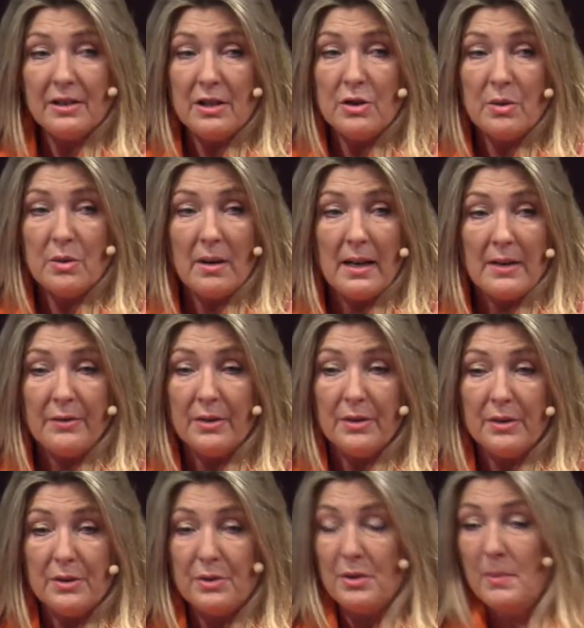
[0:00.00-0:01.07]

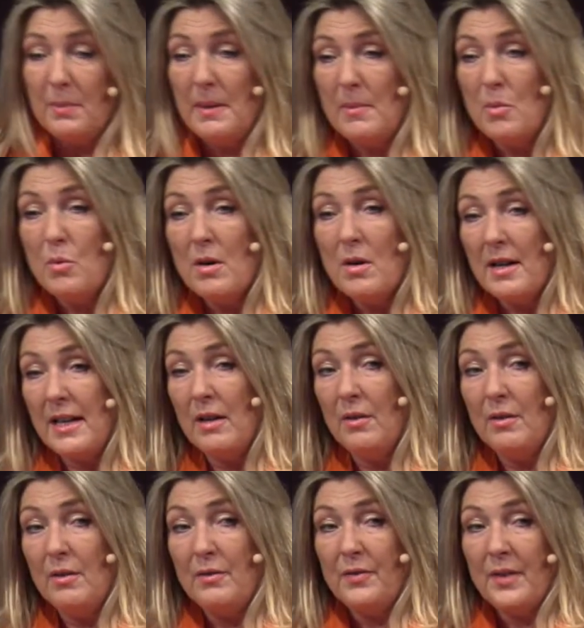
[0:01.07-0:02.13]
drivers to people working
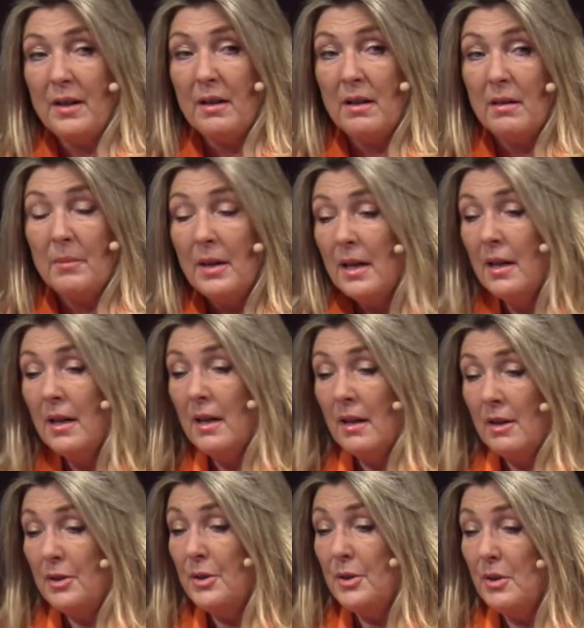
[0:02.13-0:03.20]
on the farm
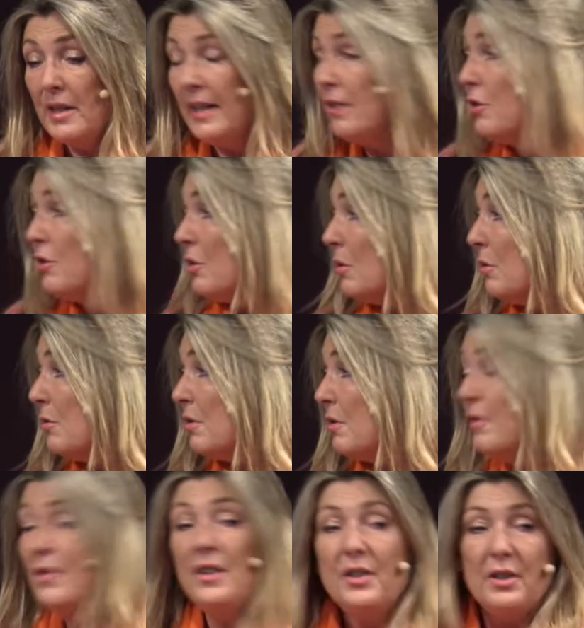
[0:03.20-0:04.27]
to King George
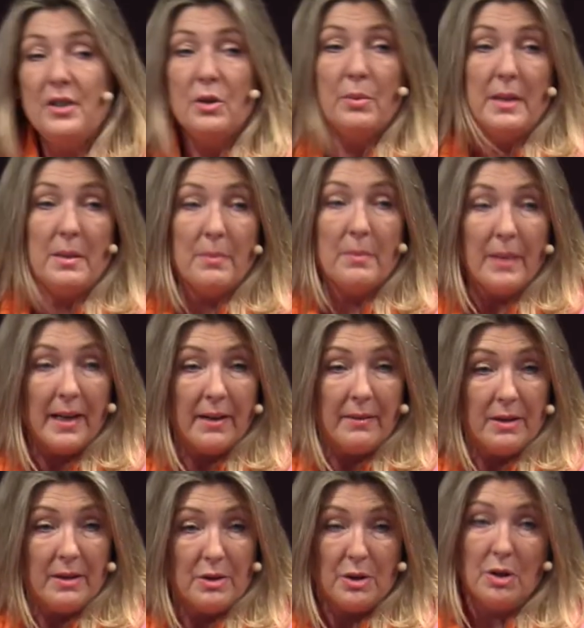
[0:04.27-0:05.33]
V and Queen
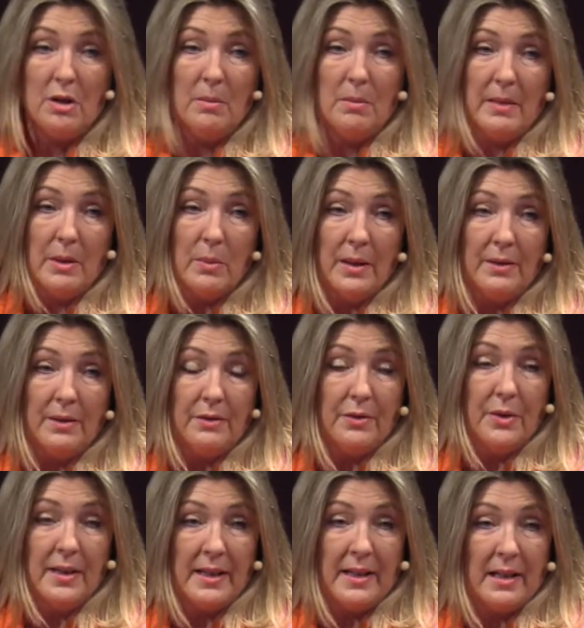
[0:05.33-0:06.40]
Mary, to whom he went
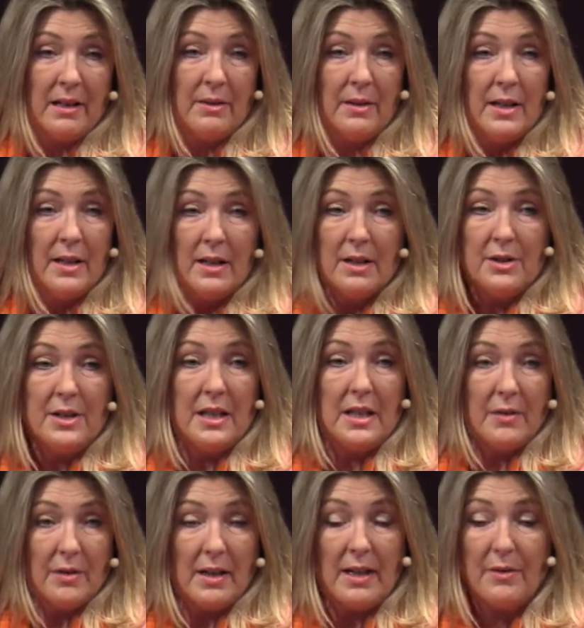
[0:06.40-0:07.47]
for an hour
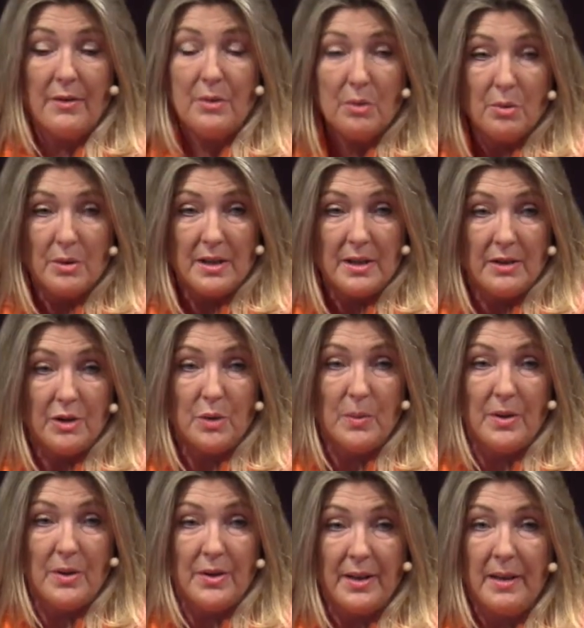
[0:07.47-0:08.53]
to have an audience
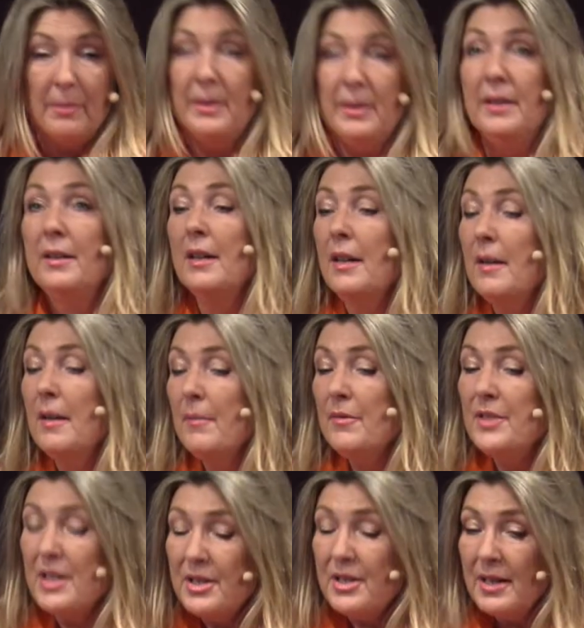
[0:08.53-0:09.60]
with them in
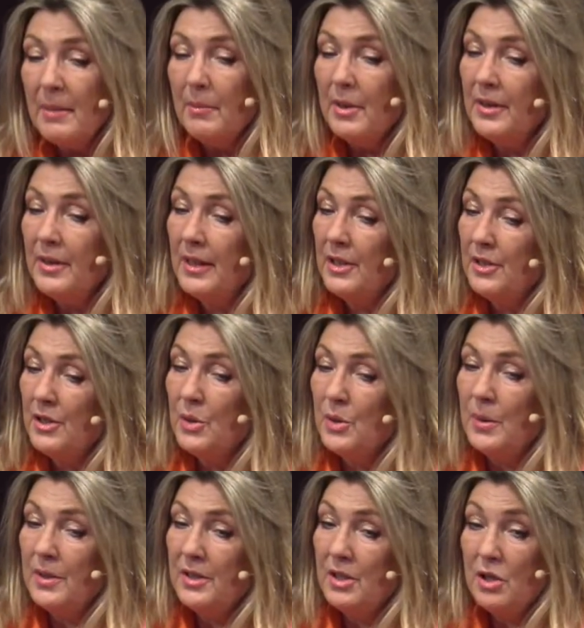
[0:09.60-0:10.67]
December
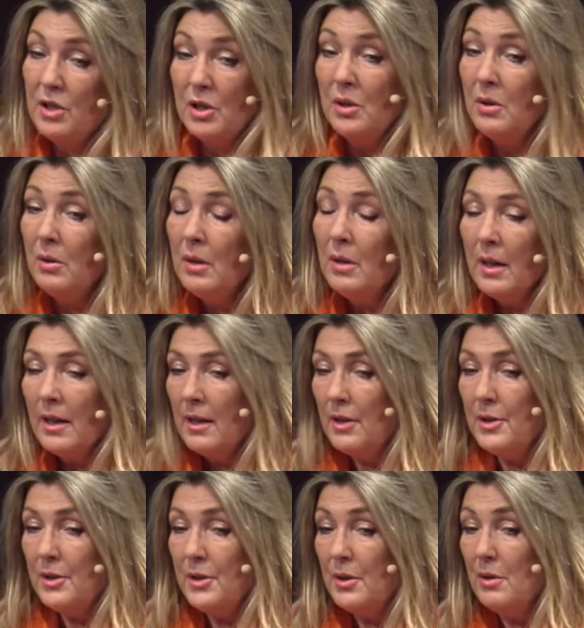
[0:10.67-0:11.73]
1922,
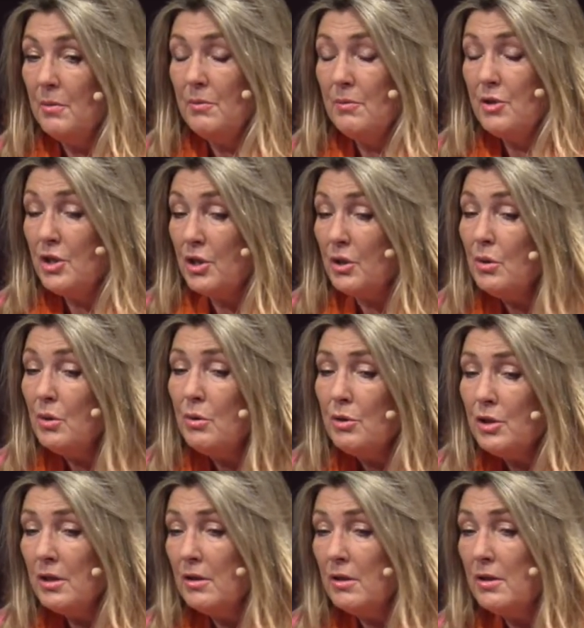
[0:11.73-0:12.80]
to school
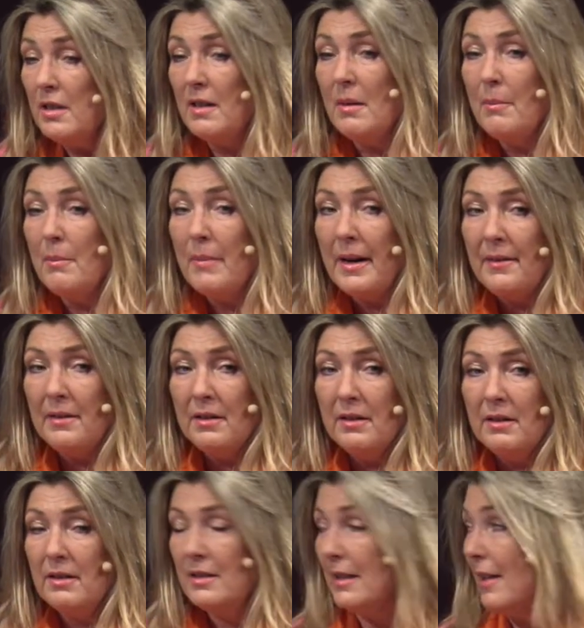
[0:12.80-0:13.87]
children in
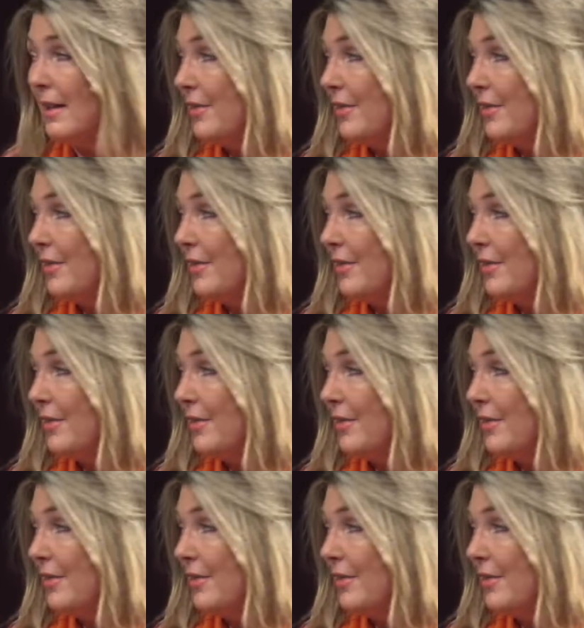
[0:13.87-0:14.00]
America, South